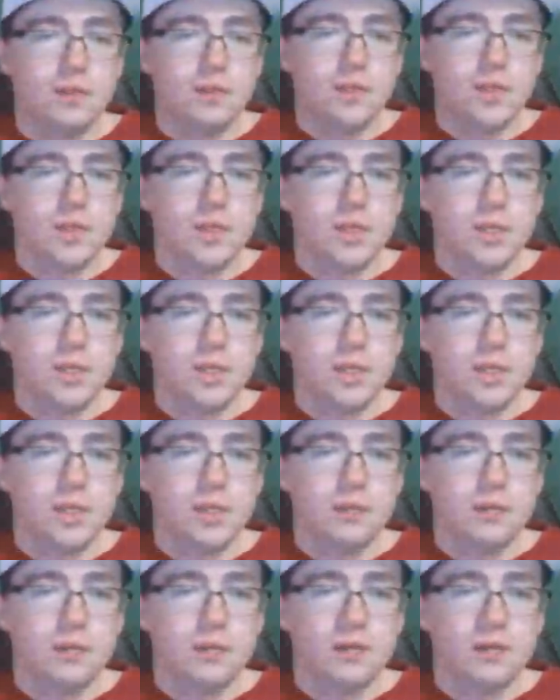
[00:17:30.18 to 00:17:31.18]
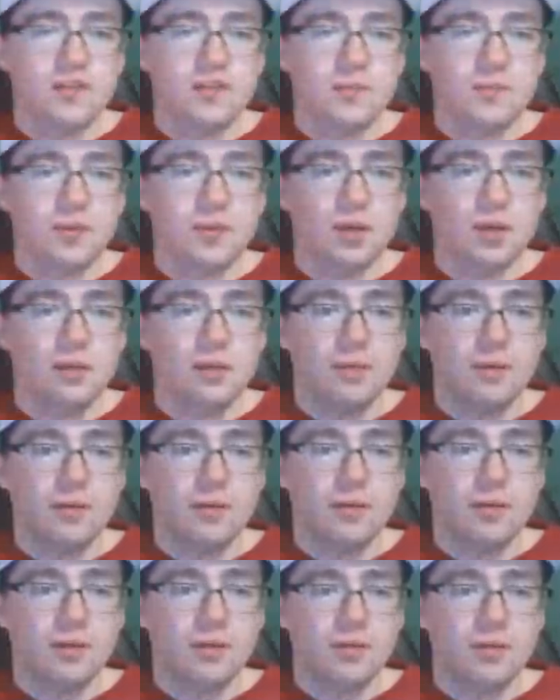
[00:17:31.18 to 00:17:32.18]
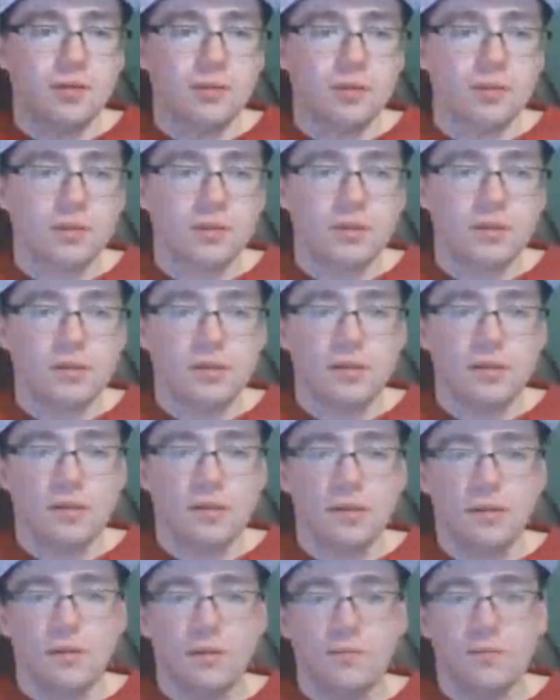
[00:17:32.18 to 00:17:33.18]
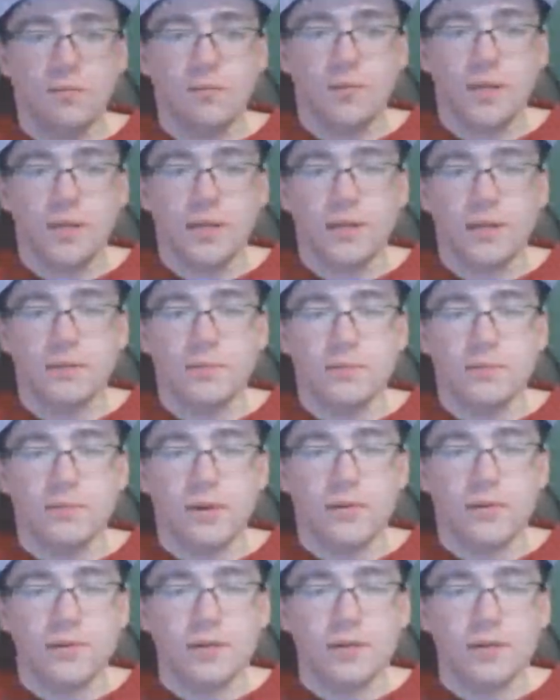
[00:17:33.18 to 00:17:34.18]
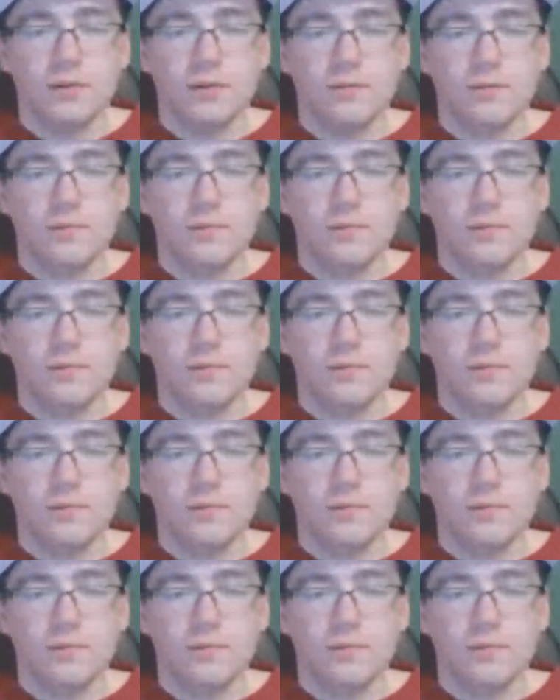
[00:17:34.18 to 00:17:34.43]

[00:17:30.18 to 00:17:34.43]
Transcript: Okay, I'm gonna use a bomb. I'm gonna do it, um, right now. Right over here.